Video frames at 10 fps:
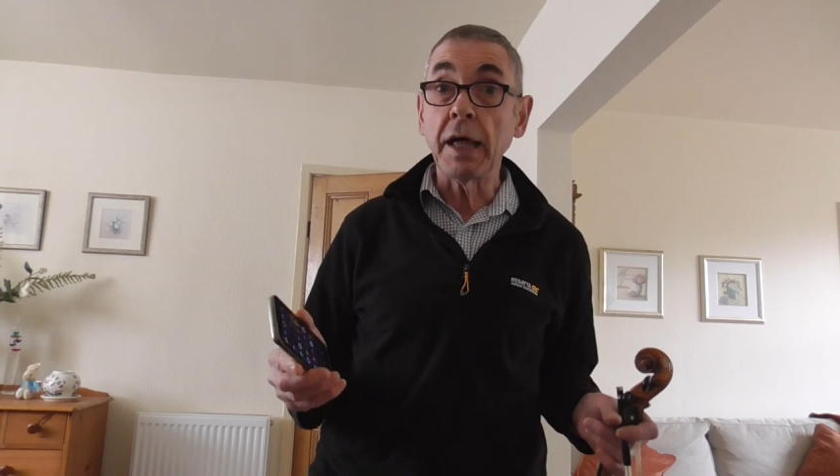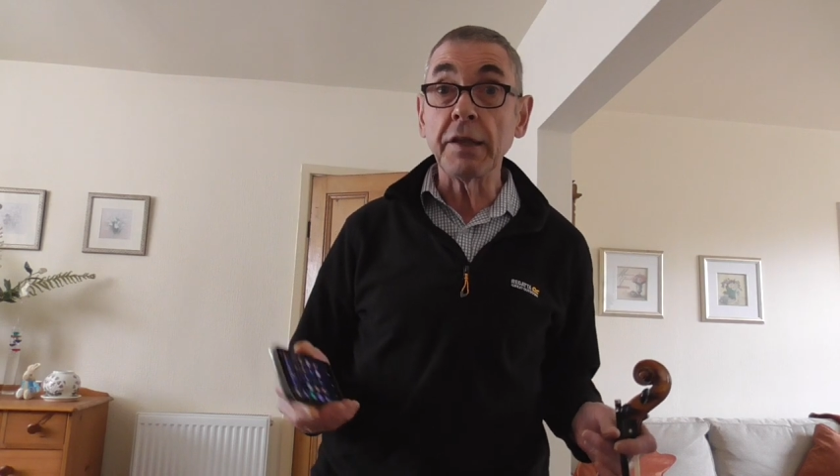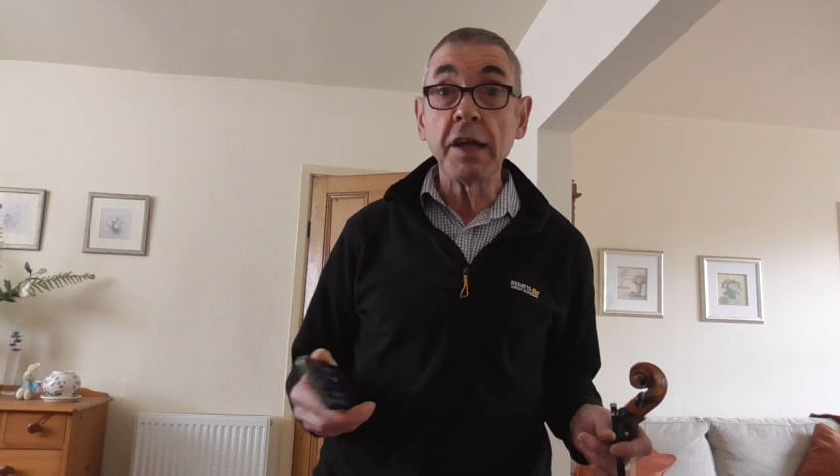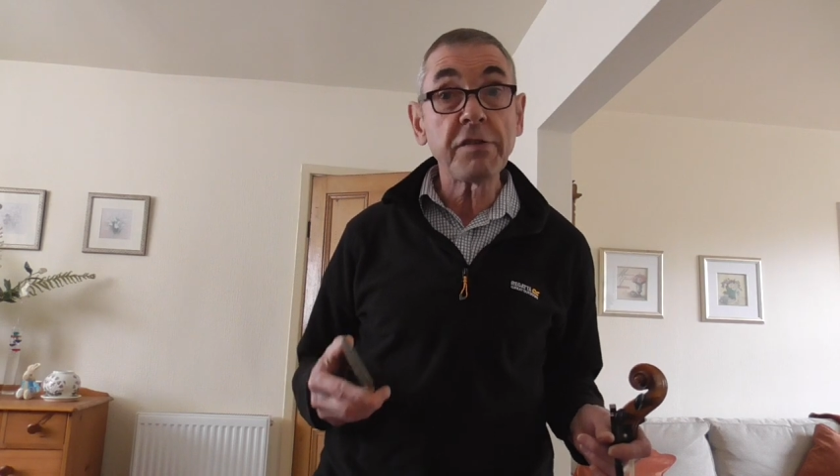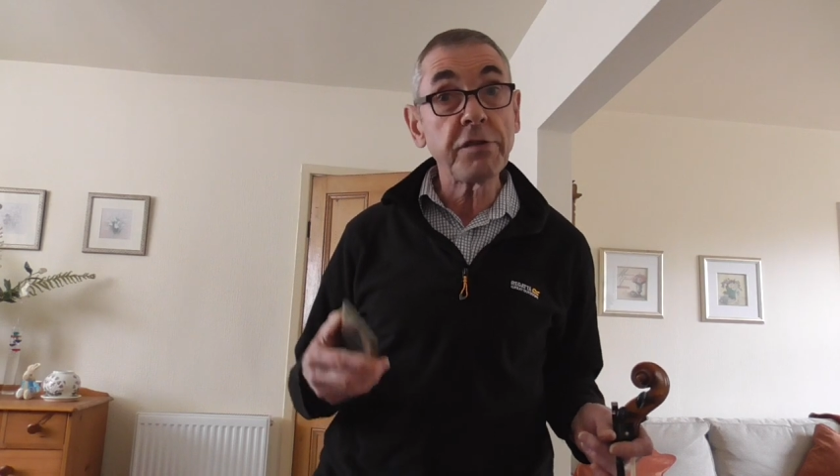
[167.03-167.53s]

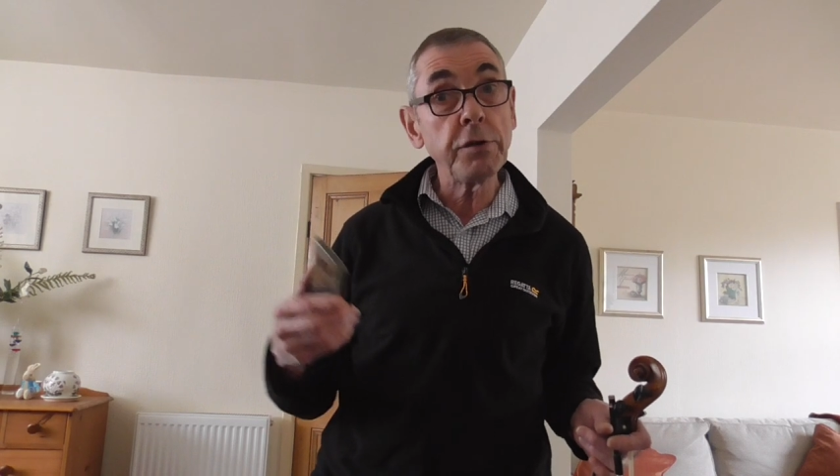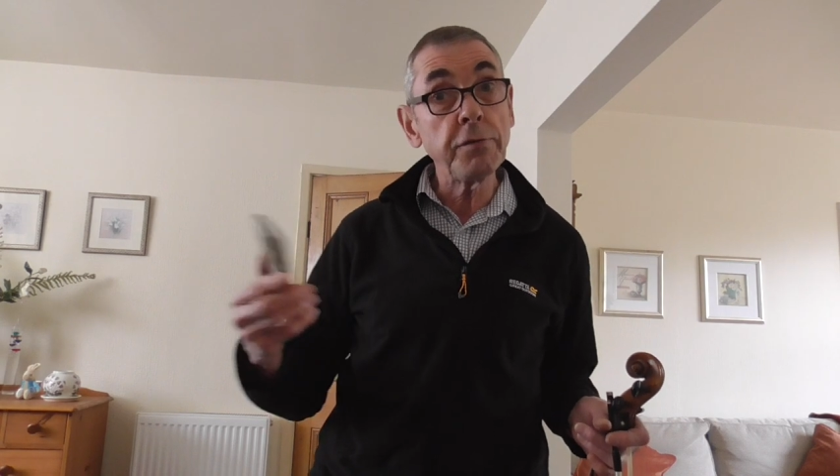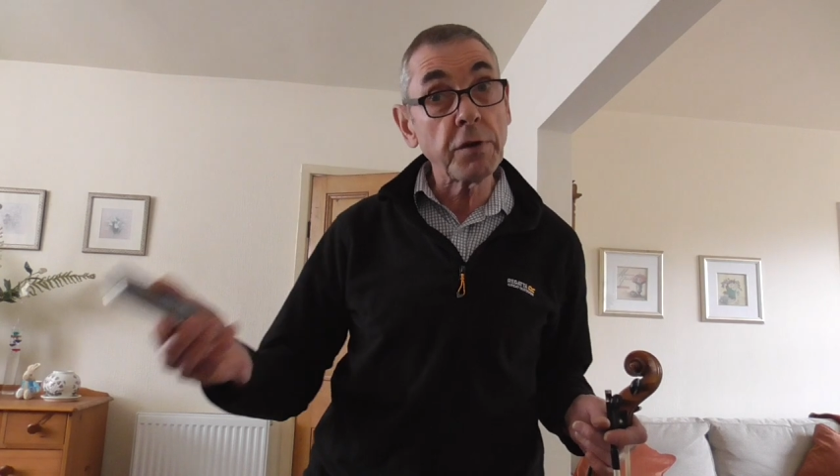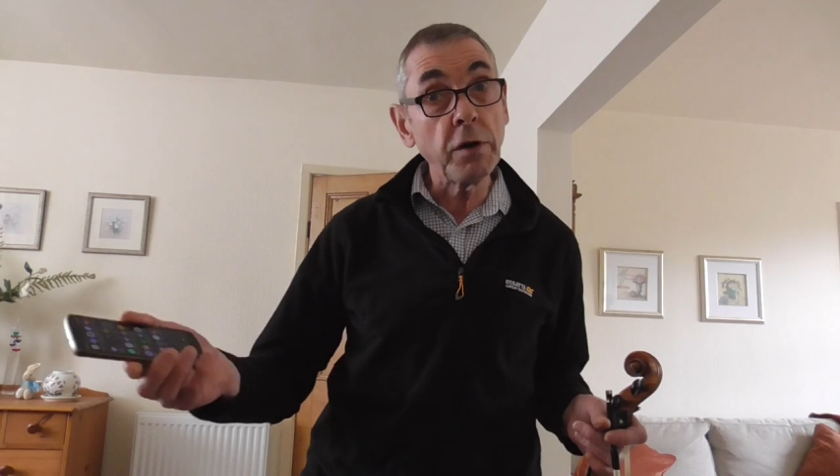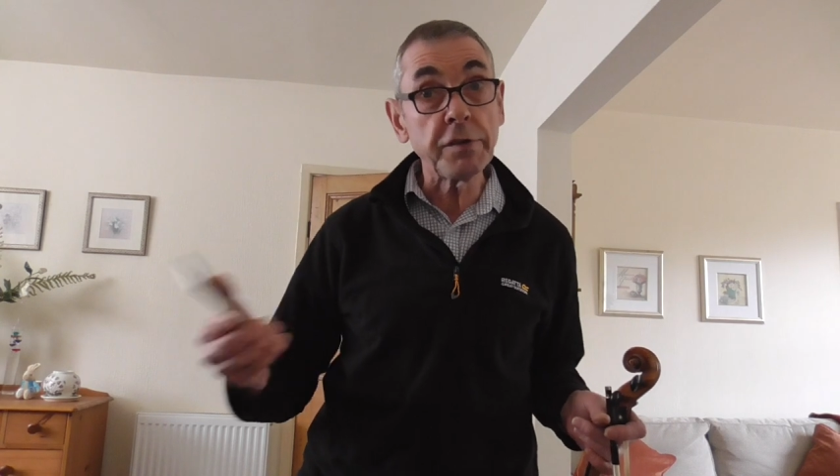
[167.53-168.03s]
unless
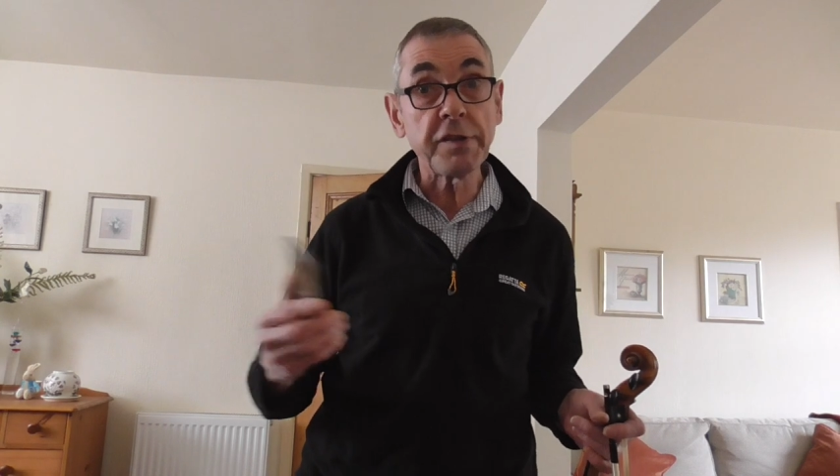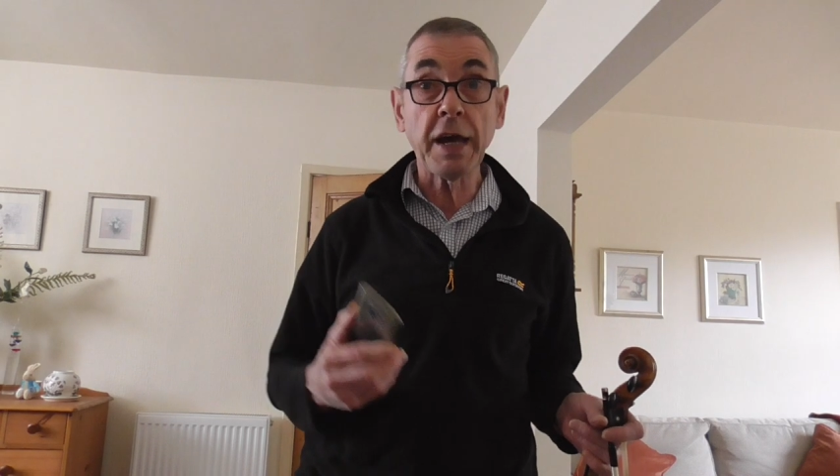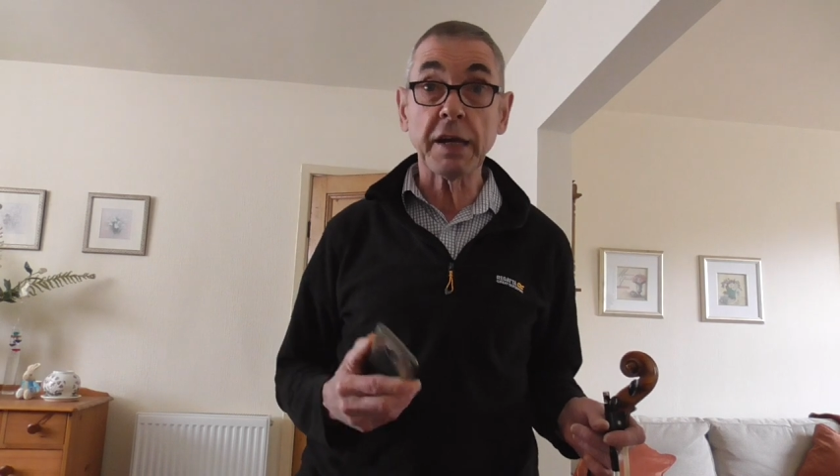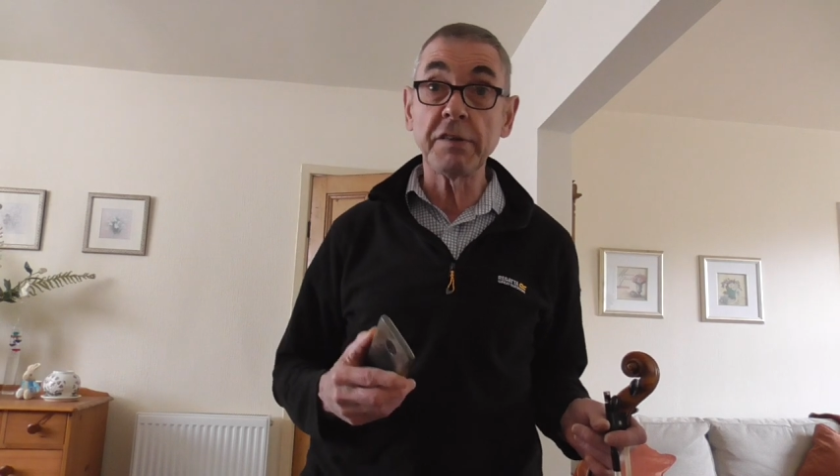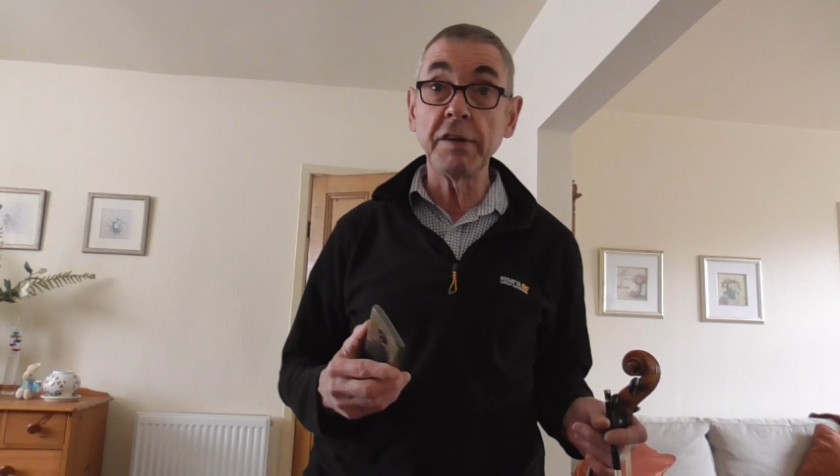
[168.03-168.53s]
you've
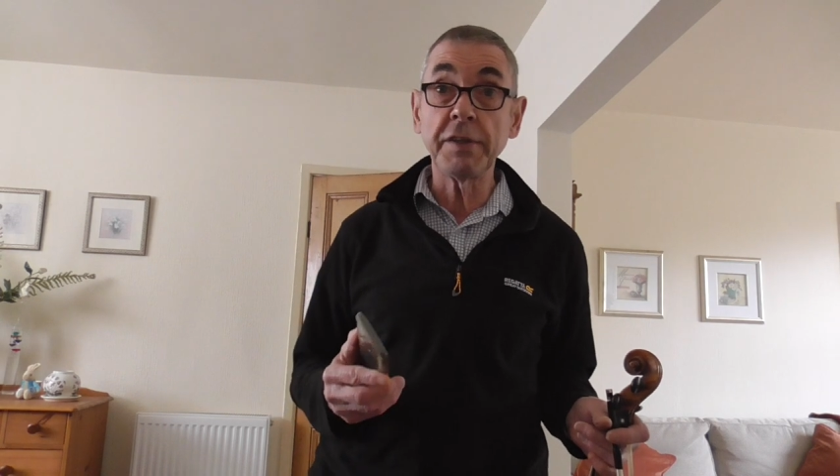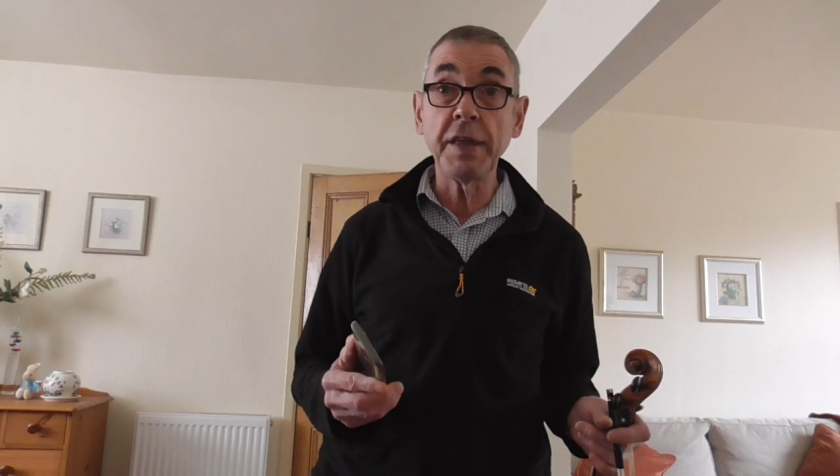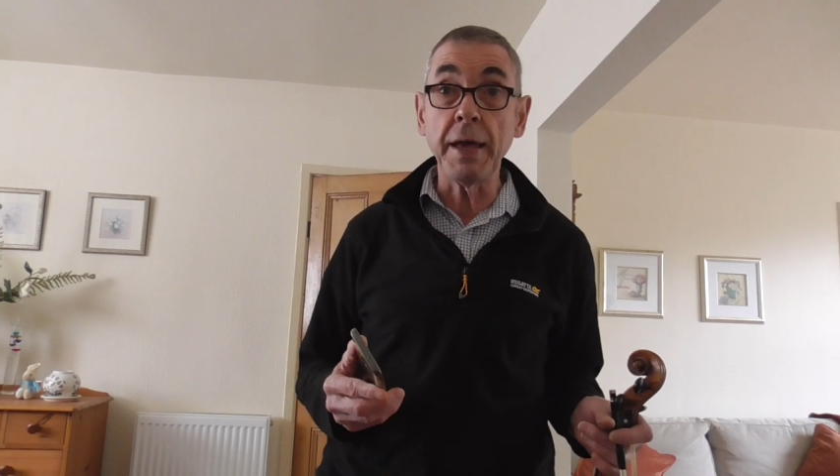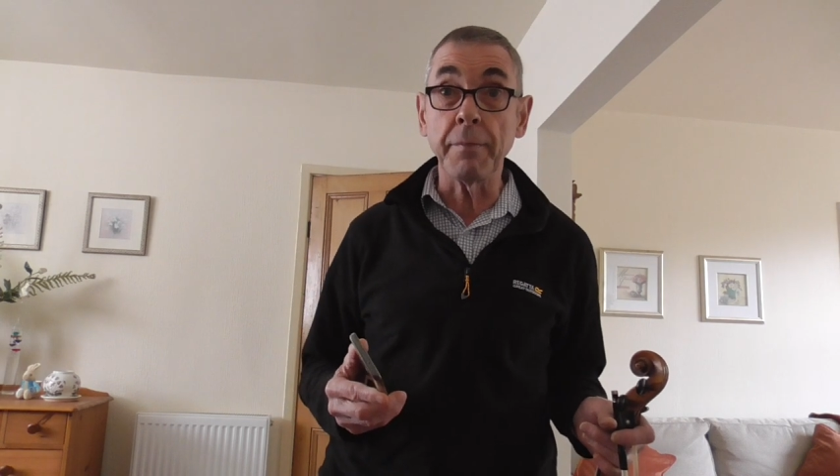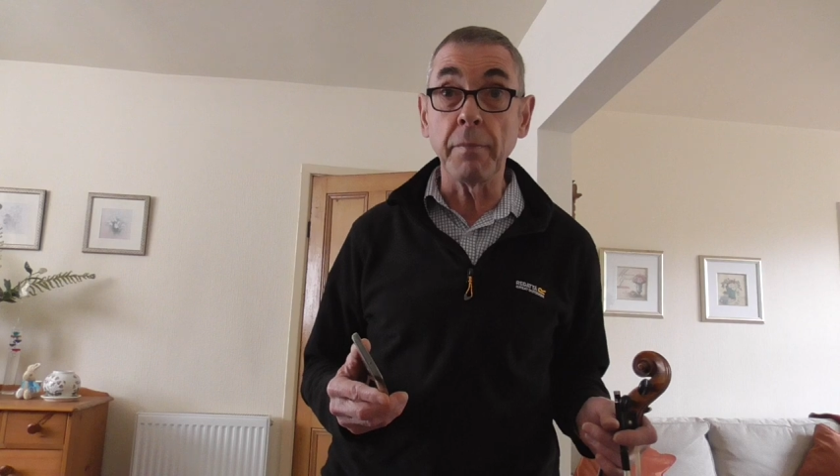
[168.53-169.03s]
contacted
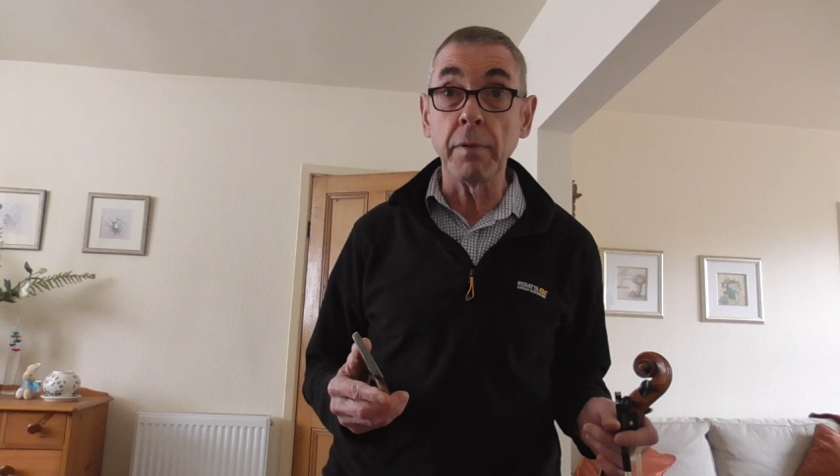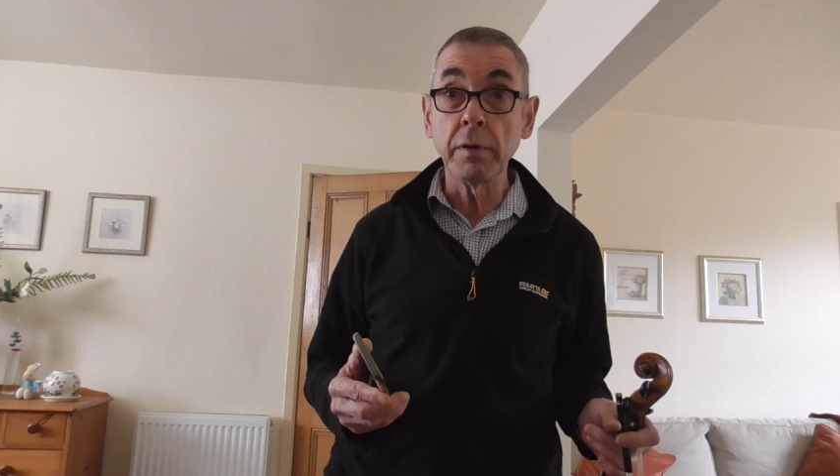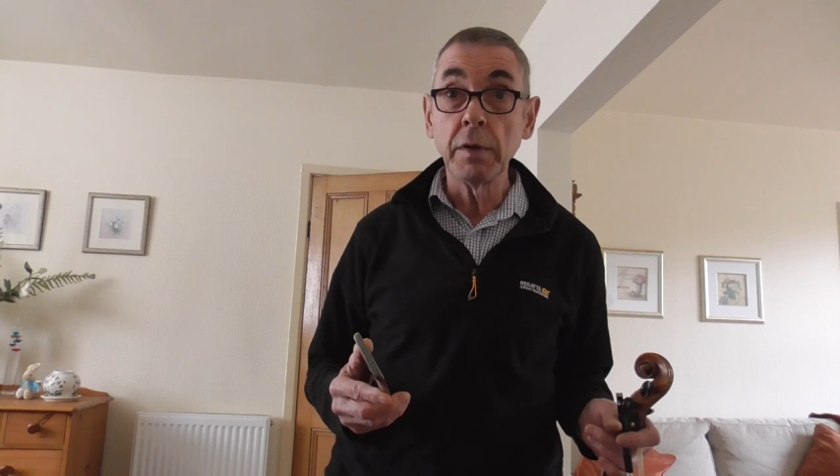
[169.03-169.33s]
them.